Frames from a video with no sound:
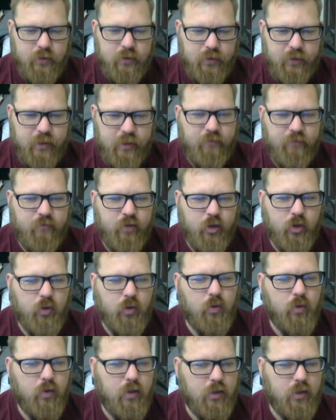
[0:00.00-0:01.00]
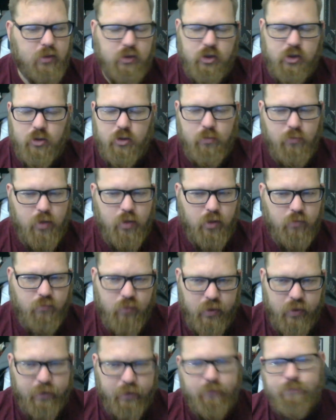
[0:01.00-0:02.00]
give you a certain amount of
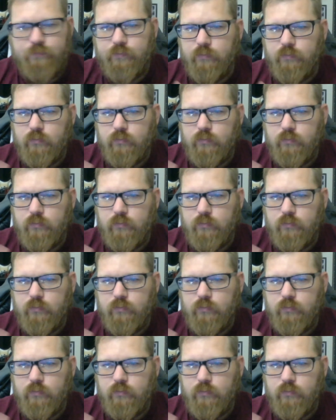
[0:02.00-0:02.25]
money